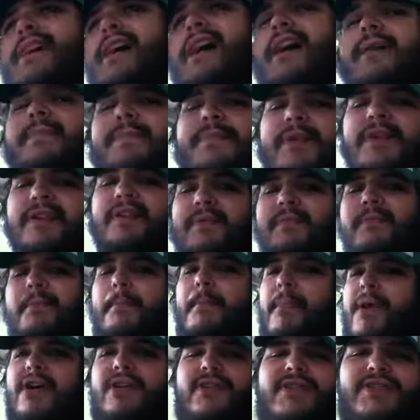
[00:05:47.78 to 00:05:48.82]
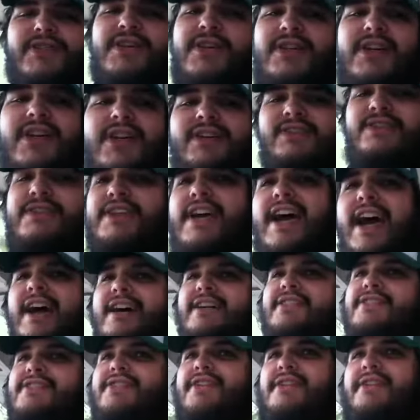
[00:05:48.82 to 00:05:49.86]
epic martial arts
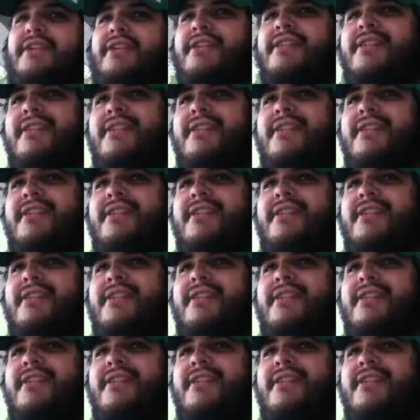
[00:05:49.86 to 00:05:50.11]
action.